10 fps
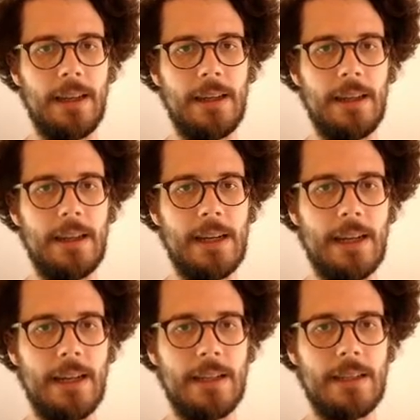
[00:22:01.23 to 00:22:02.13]

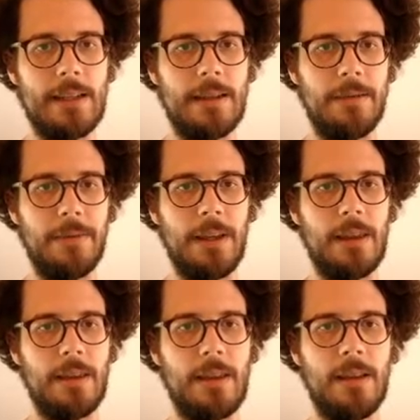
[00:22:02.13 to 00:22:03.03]
nice with,
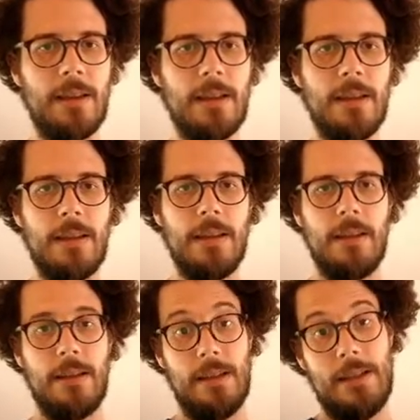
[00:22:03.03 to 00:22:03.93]

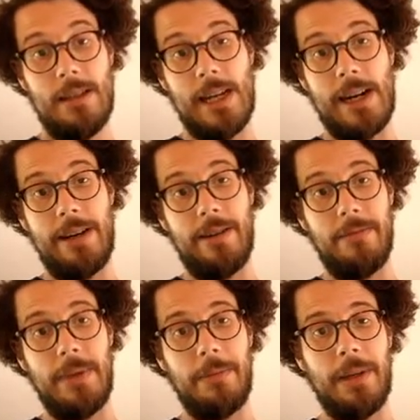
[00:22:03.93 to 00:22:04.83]
I don't know,
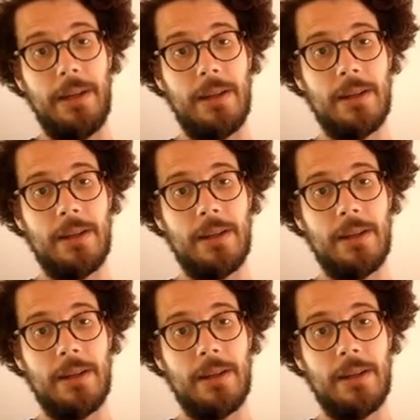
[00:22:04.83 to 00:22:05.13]
maybe